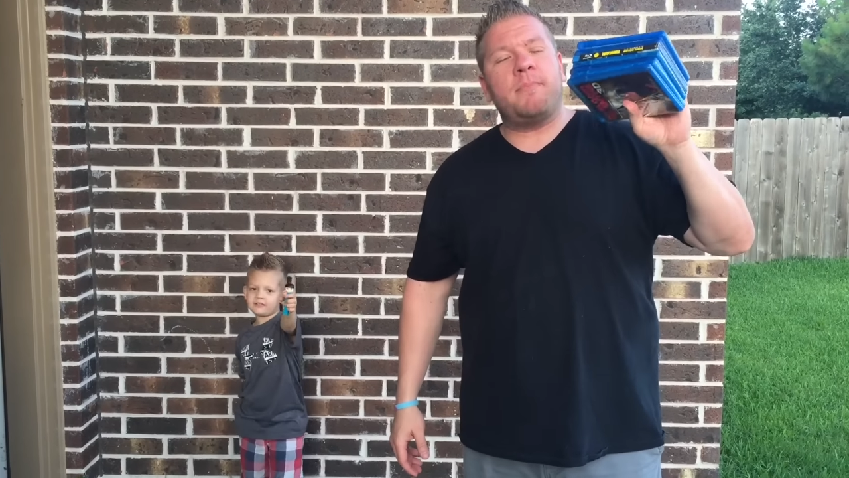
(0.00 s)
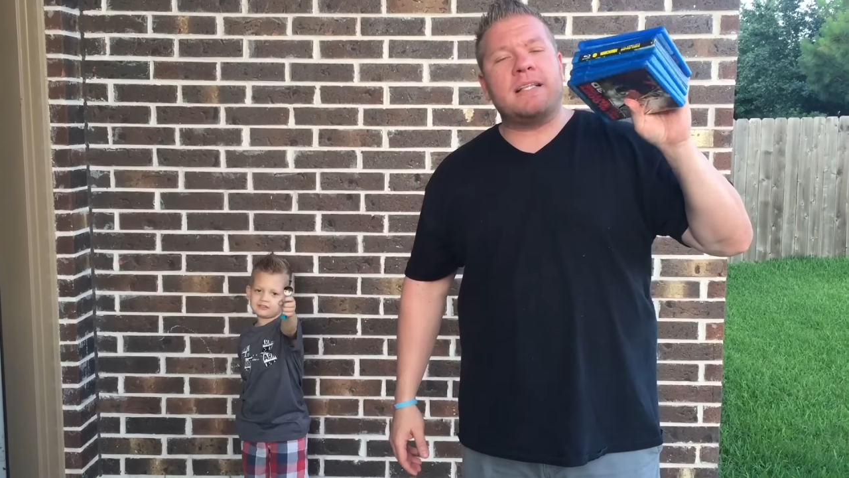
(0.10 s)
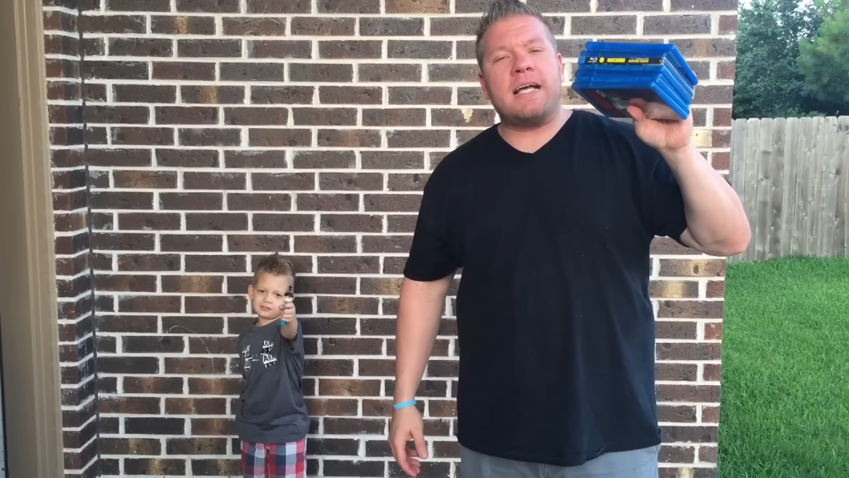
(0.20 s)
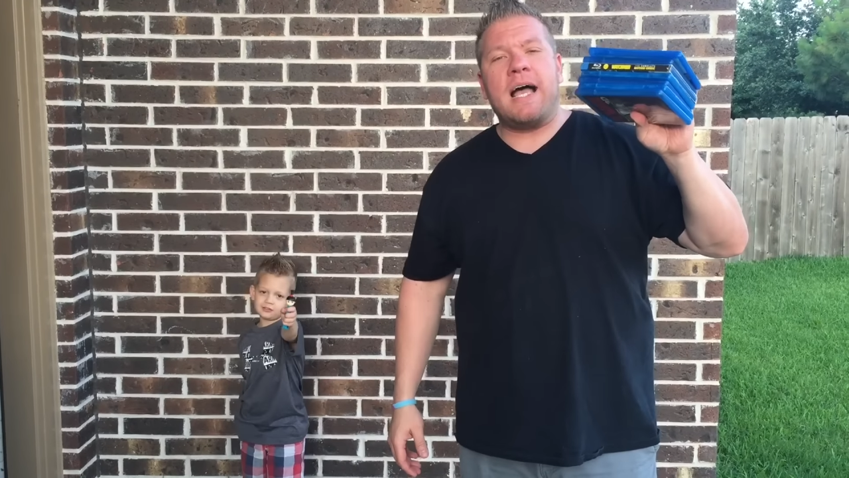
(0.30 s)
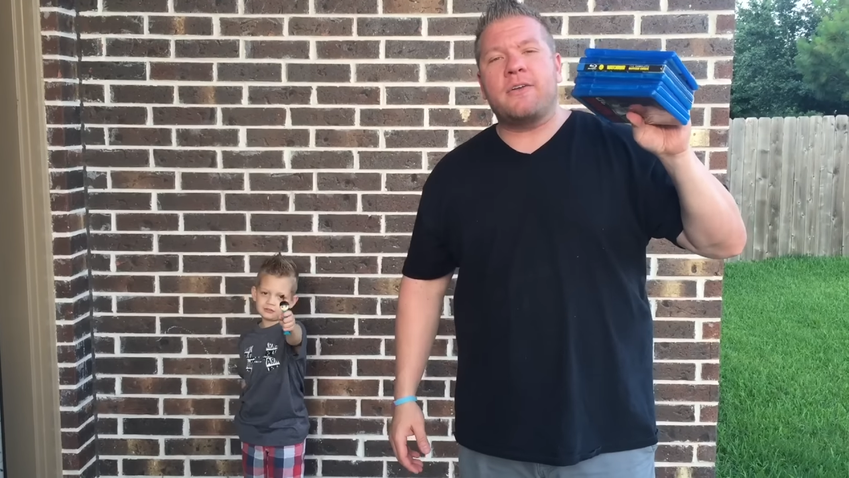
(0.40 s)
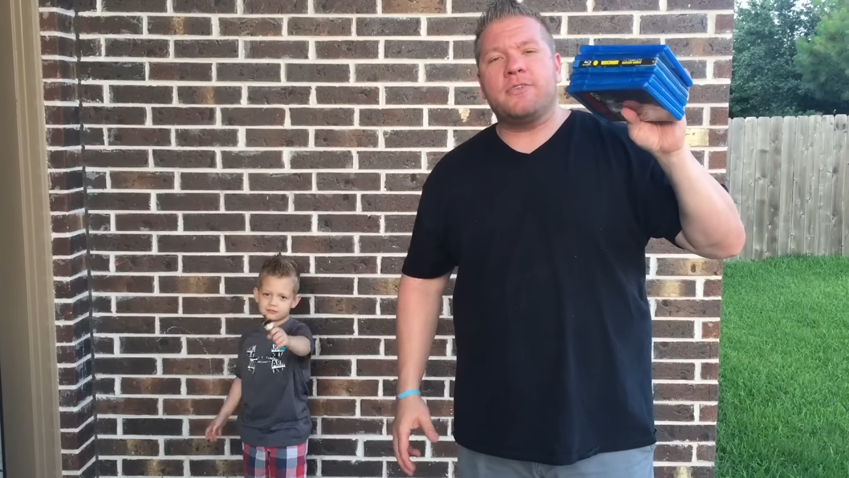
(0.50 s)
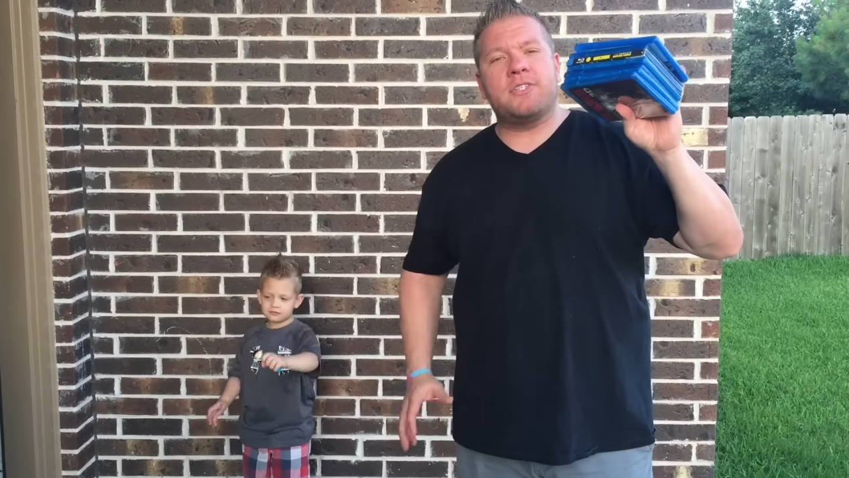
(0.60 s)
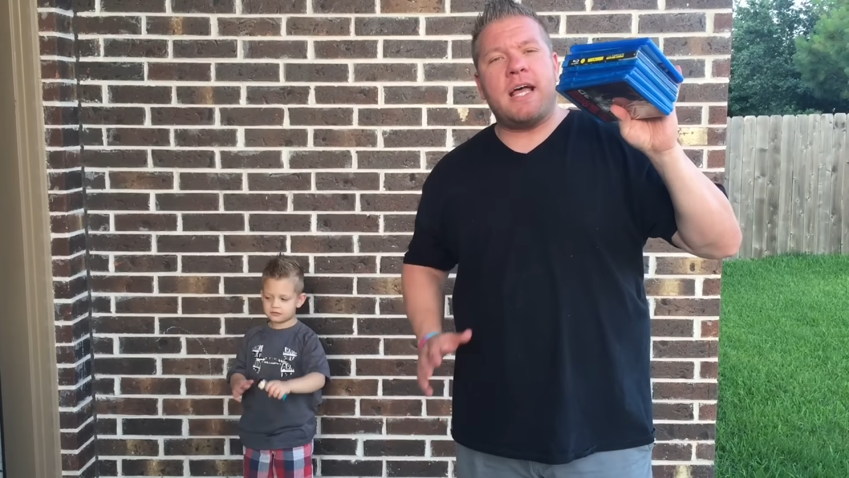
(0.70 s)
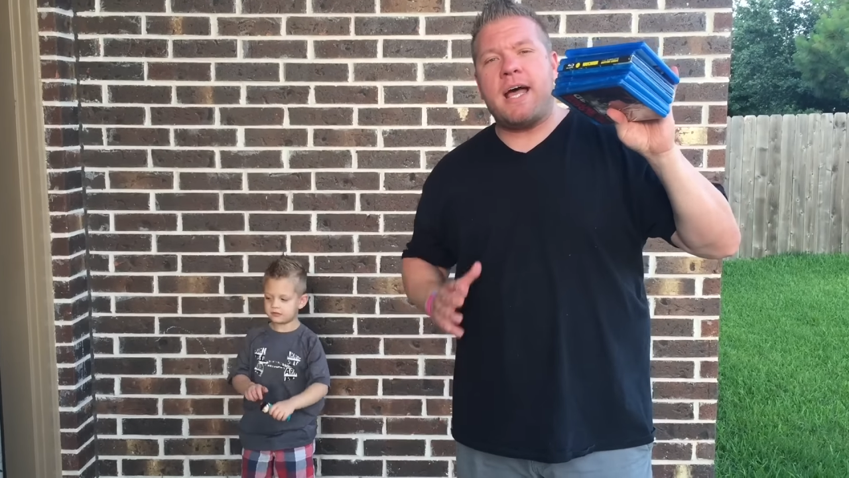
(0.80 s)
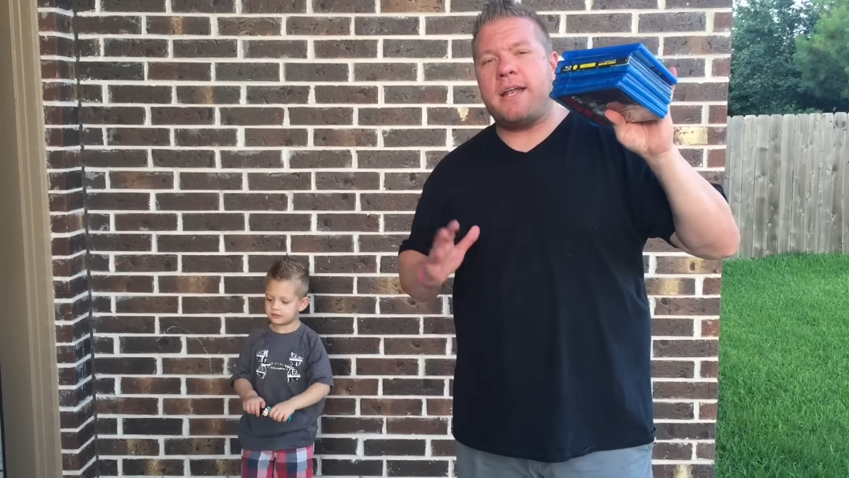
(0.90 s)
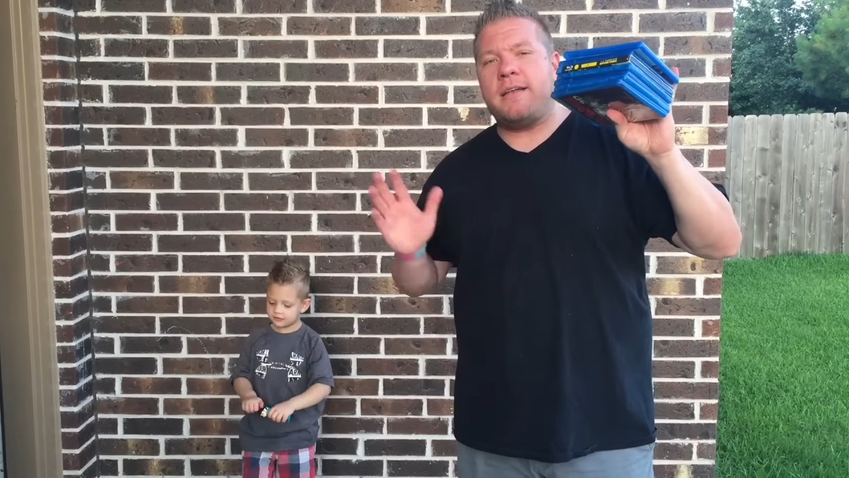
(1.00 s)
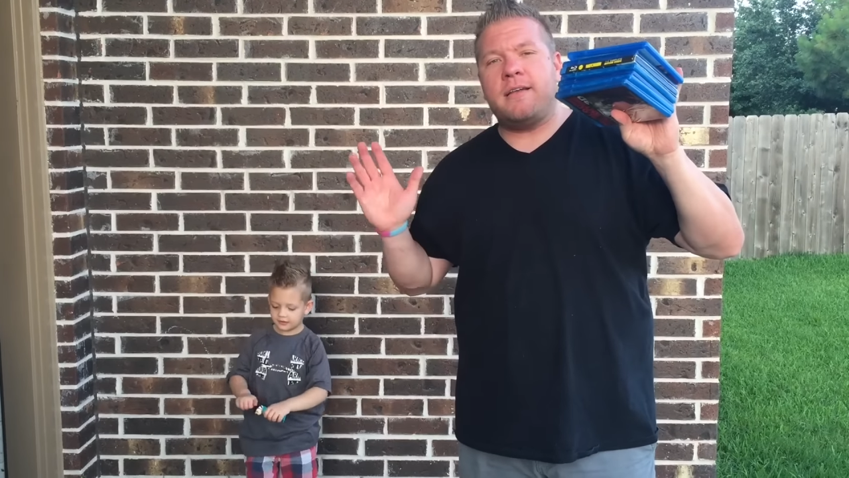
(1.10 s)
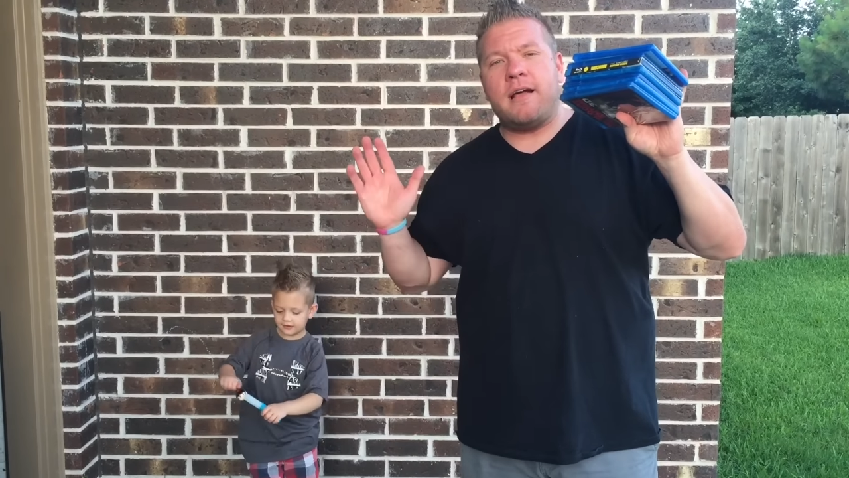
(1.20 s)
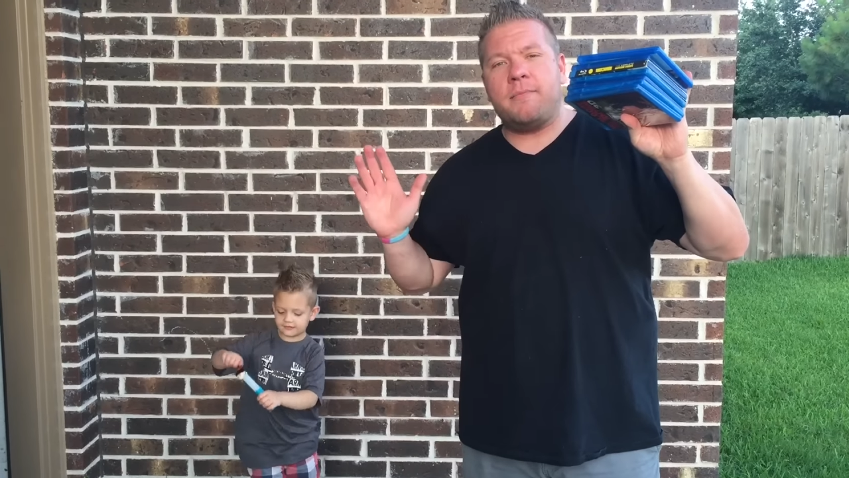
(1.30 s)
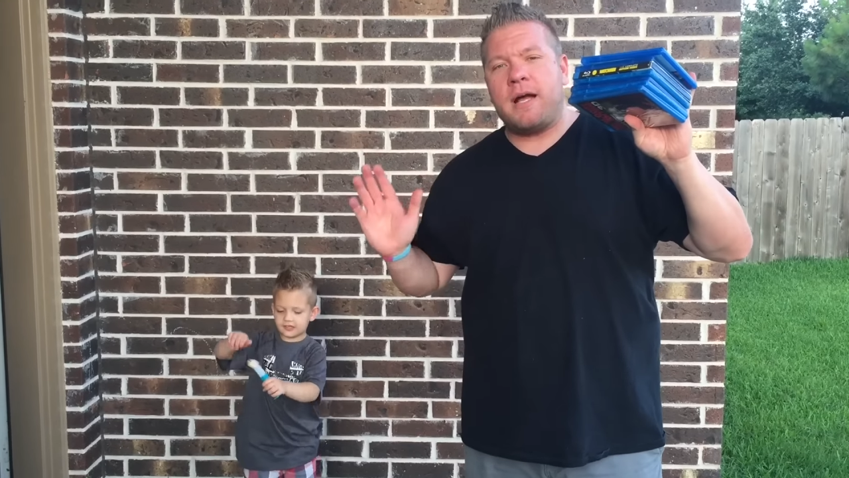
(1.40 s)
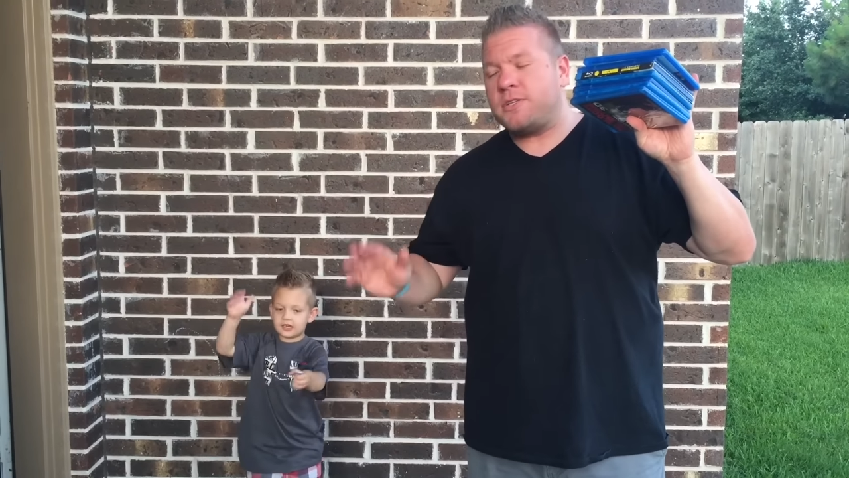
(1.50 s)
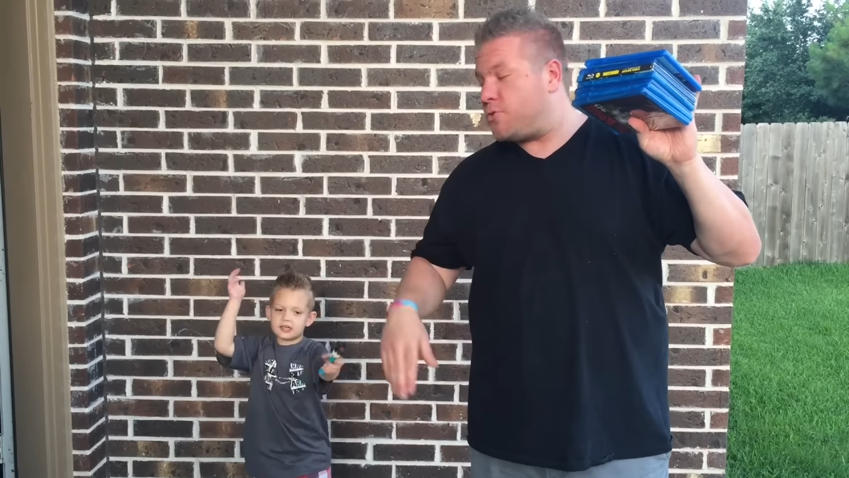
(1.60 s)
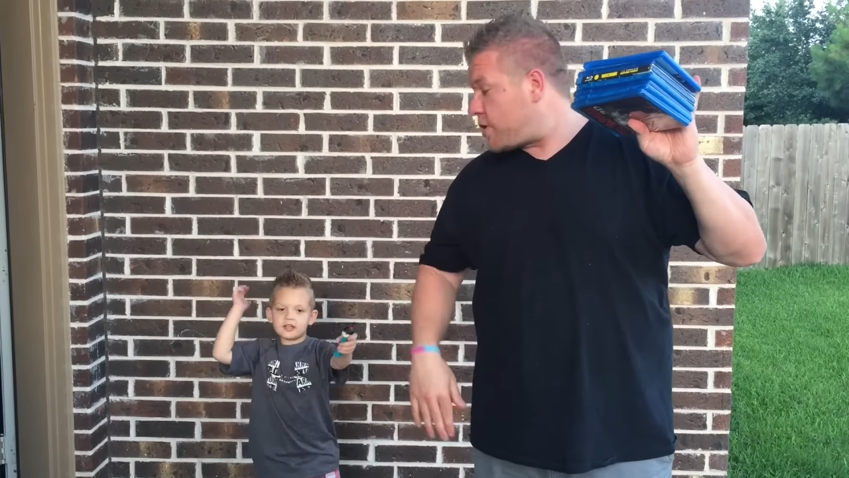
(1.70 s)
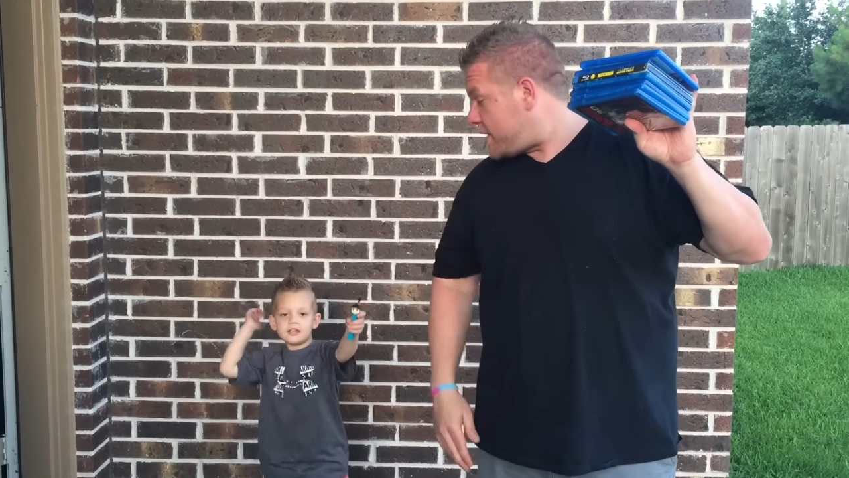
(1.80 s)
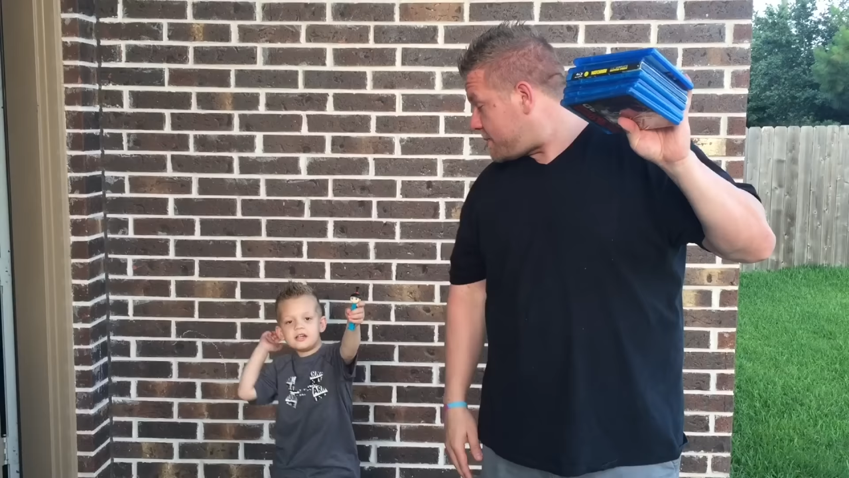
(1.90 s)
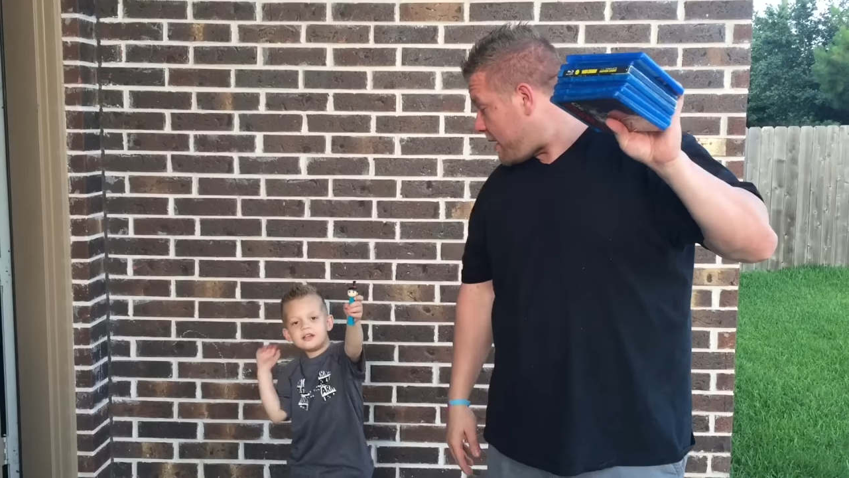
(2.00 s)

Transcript: my titles that I'm not too crazy